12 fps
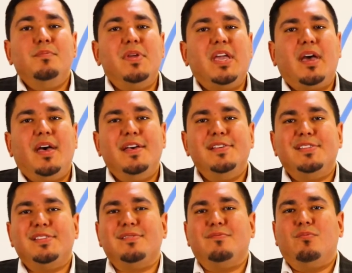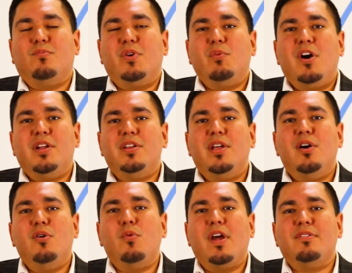because we want to
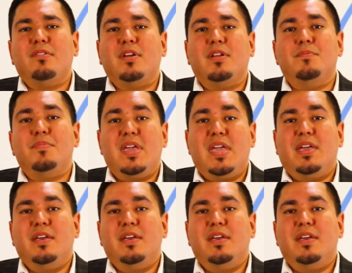know where they're going to be.